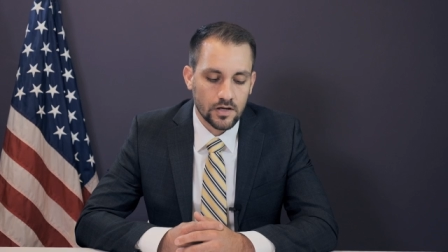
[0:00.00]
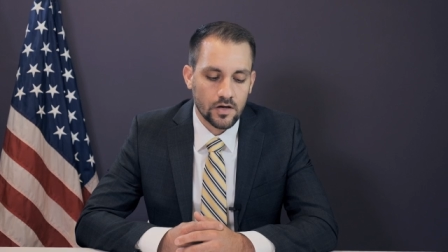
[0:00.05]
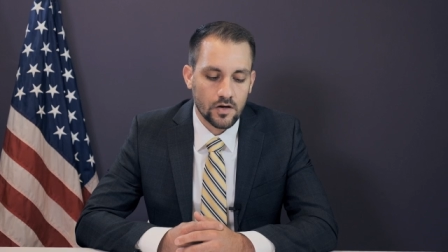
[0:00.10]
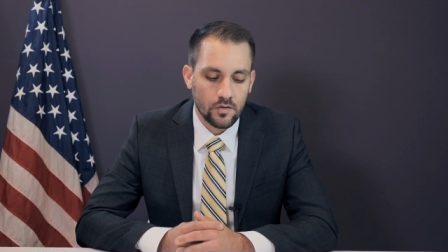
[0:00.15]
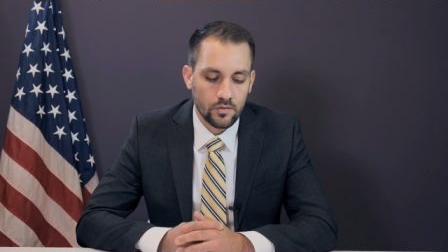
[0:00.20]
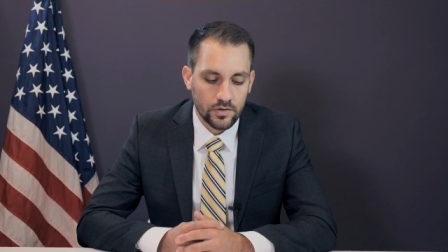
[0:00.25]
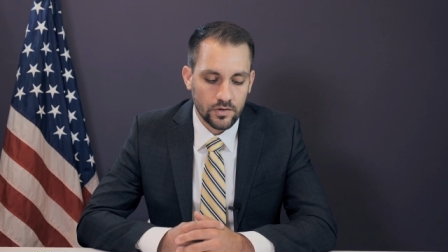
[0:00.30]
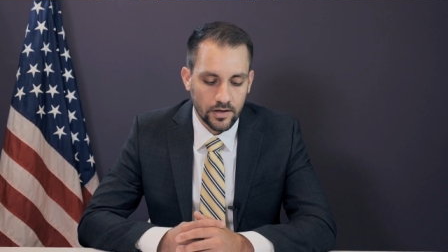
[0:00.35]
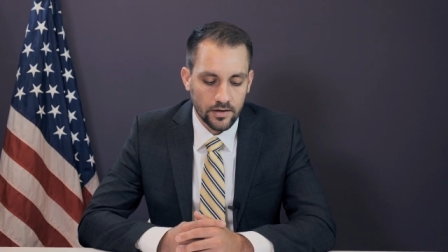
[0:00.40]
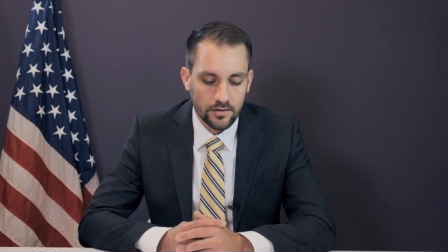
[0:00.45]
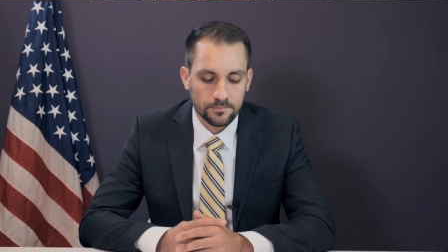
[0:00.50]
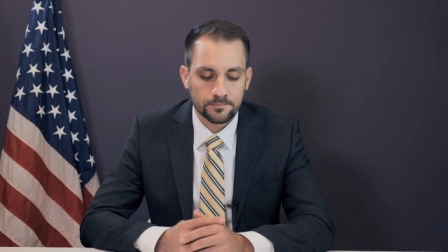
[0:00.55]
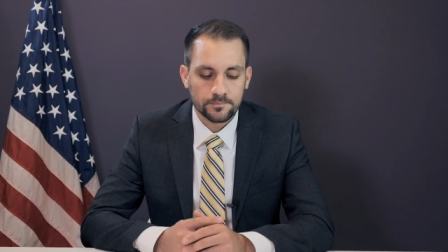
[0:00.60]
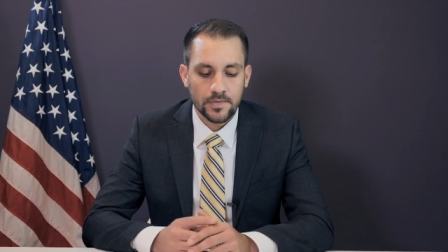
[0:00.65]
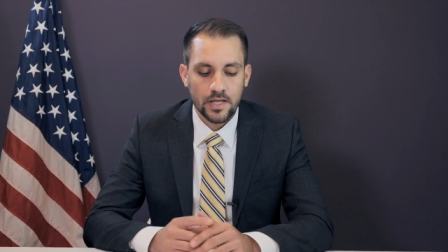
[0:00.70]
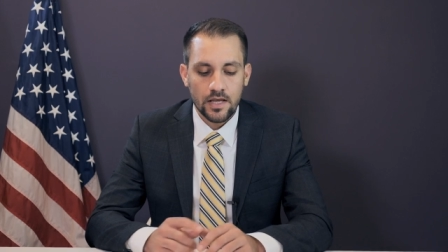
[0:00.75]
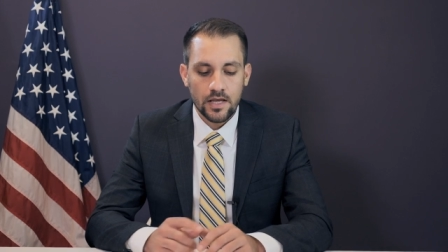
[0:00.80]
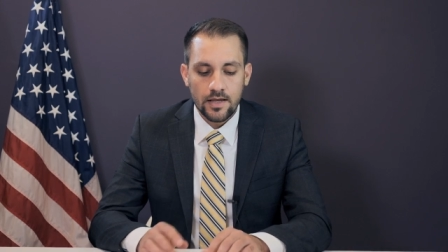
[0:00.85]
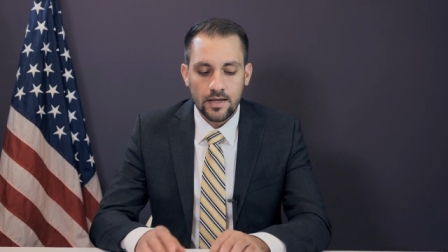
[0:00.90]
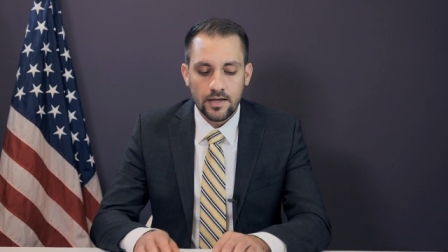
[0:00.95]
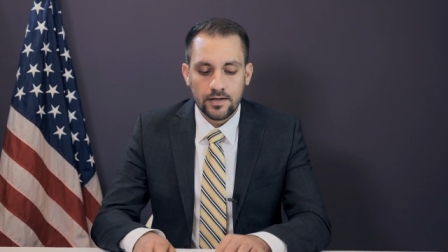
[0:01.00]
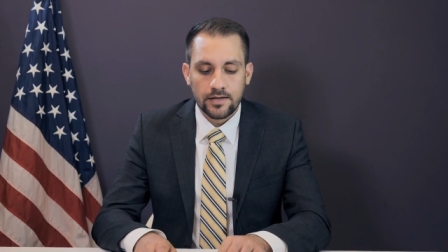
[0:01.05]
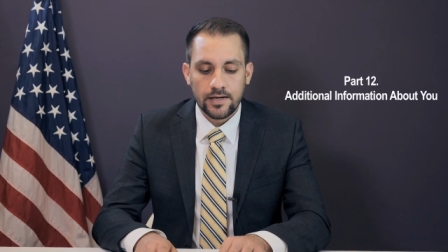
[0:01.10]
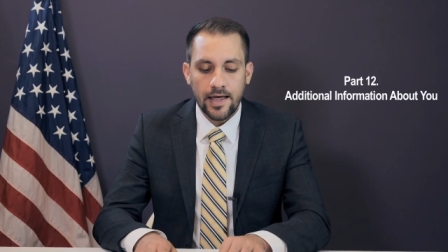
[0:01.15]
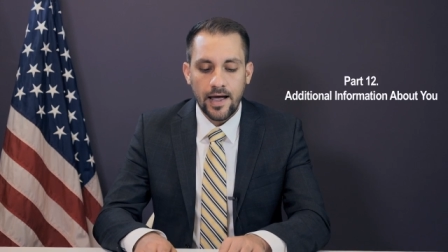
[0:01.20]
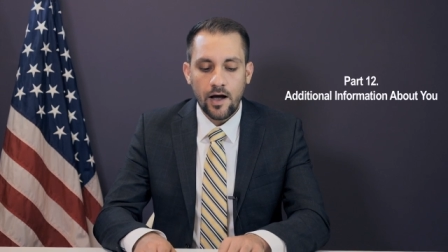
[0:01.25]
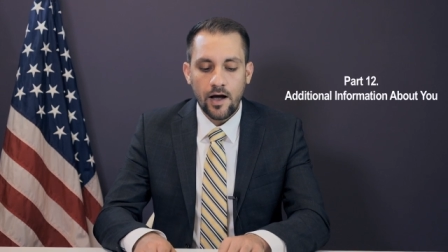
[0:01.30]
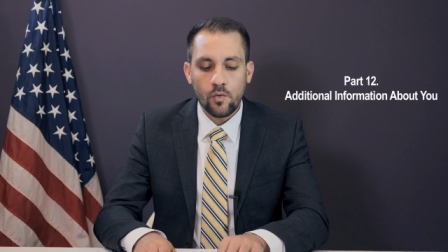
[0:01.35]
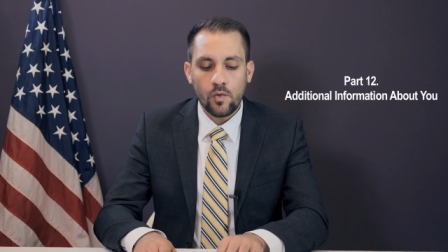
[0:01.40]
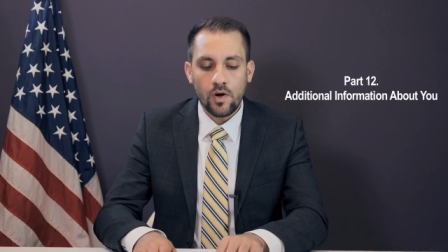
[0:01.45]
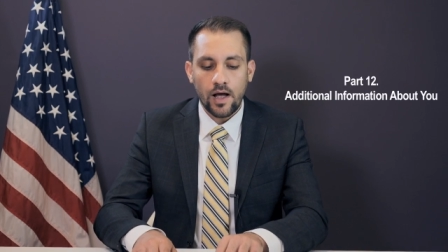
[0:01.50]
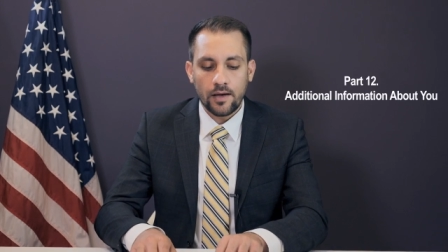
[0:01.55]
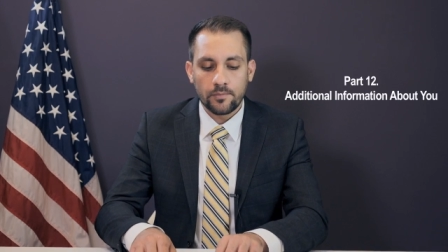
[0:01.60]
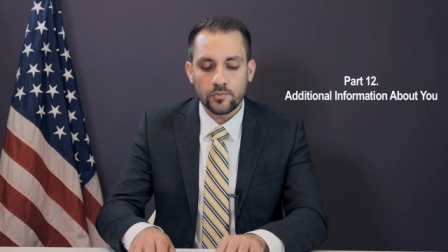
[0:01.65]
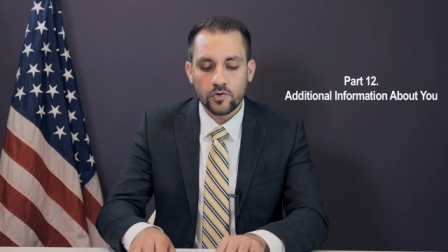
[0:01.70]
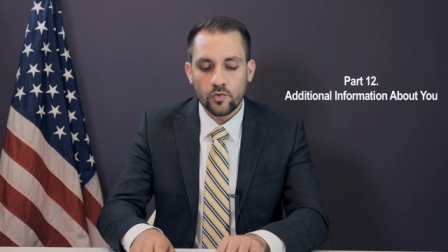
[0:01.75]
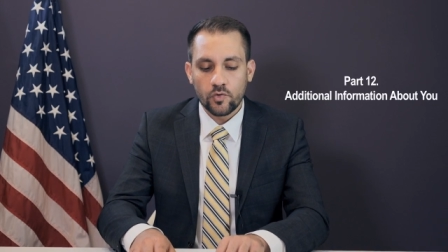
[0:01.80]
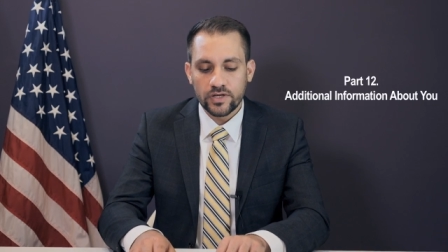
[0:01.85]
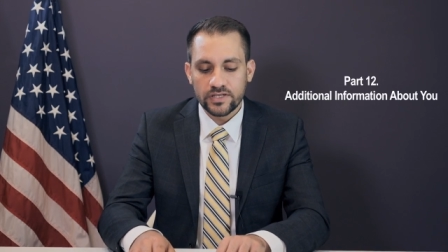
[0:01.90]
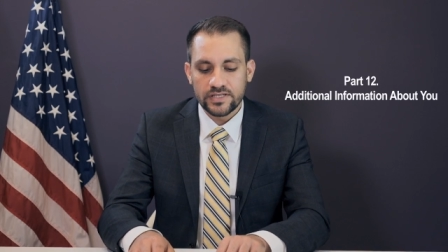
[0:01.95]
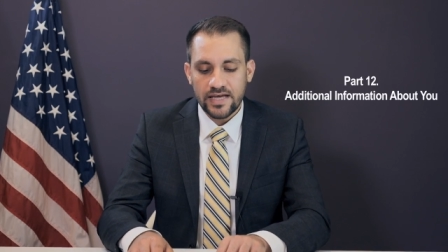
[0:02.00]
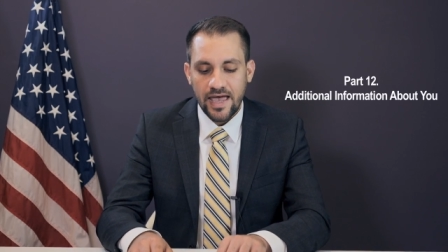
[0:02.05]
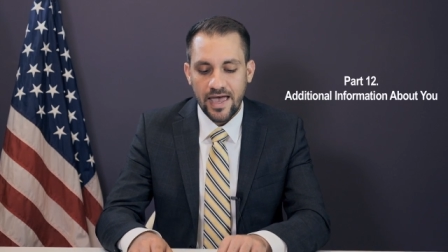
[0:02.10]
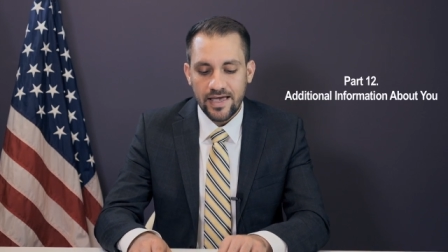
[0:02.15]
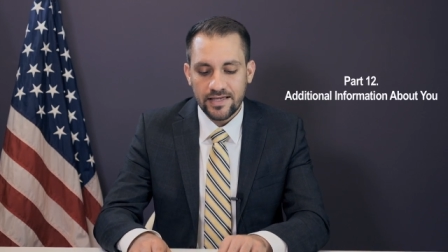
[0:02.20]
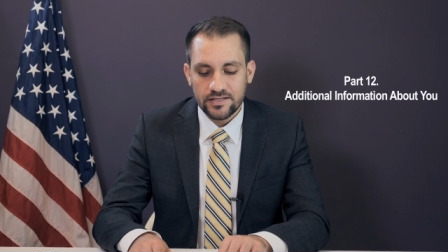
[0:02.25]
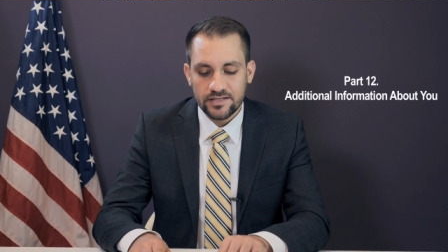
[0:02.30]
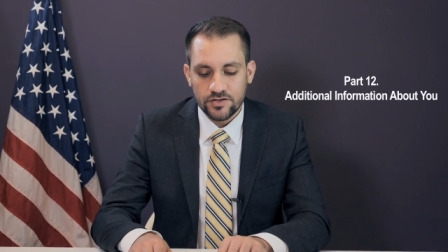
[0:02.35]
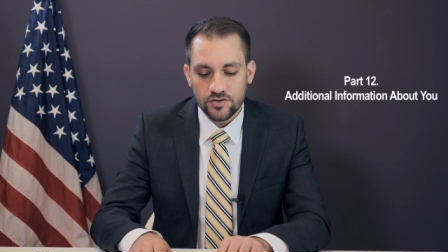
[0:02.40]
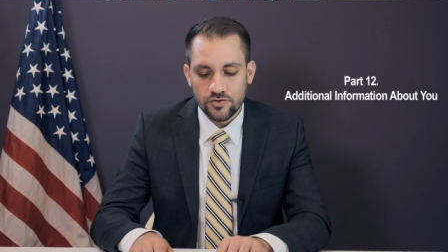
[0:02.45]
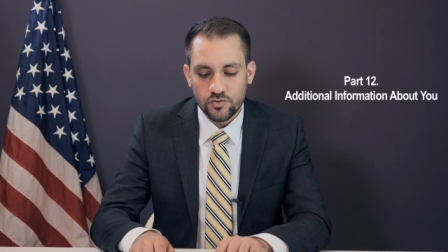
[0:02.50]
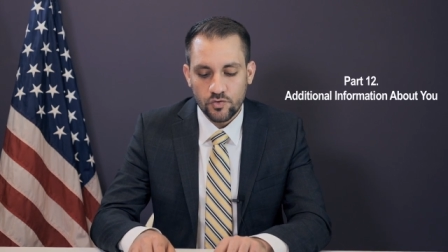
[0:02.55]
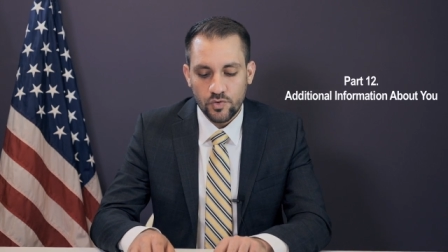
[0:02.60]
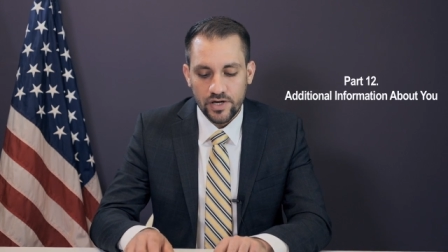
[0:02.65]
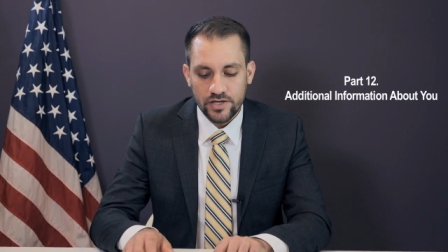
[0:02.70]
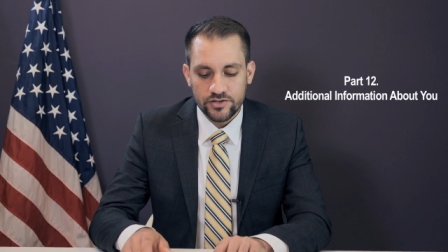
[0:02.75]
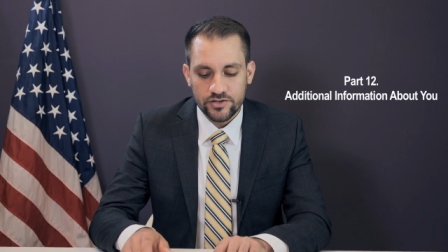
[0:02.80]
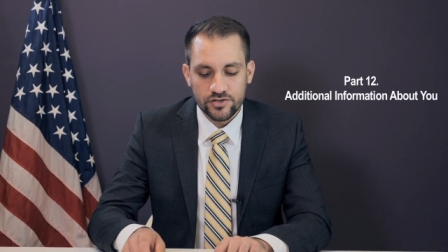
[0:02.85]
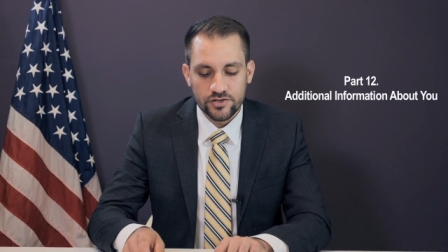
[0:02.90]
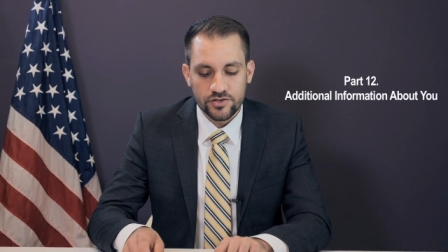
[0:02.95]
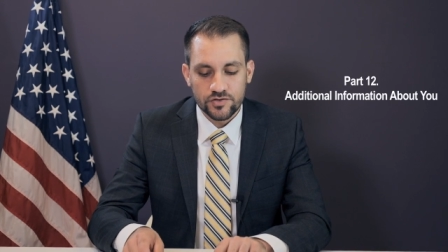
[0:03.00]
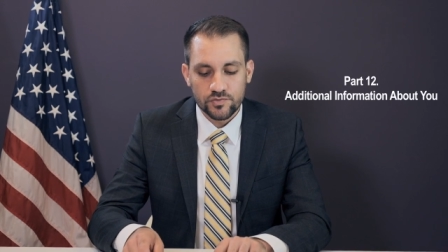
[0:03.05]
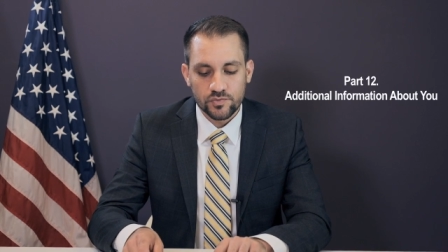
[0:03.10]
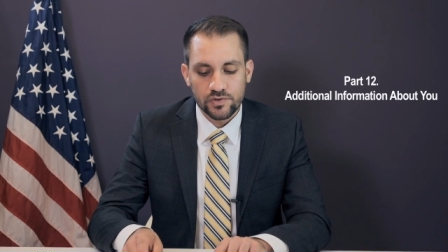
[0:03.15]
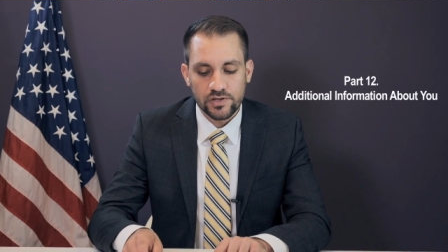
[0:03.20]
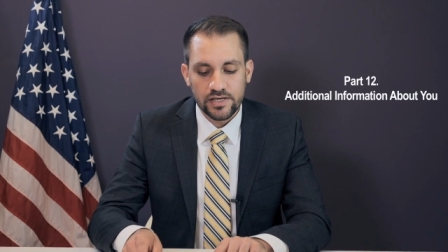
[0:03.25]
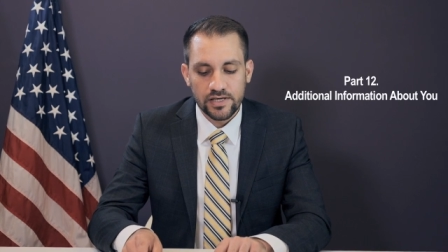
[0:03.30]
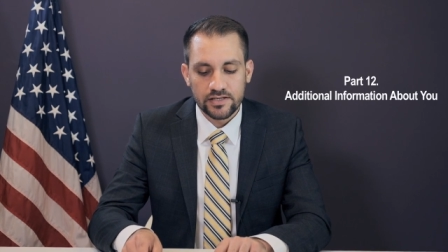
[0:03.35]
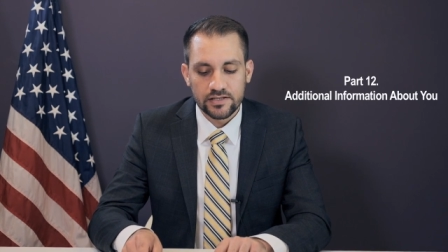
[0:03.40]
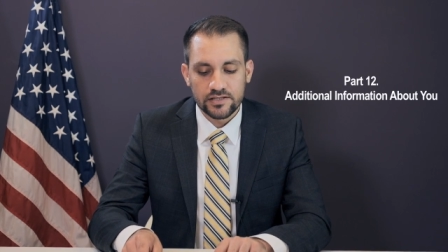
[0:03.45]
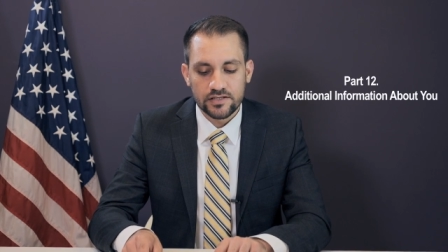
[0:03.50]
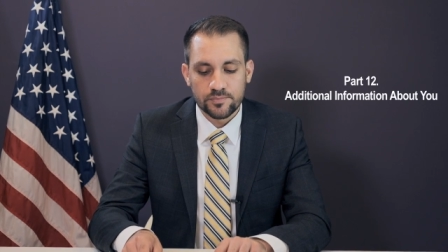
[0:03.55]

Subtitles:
Okay. Now I'm going to ask you questions related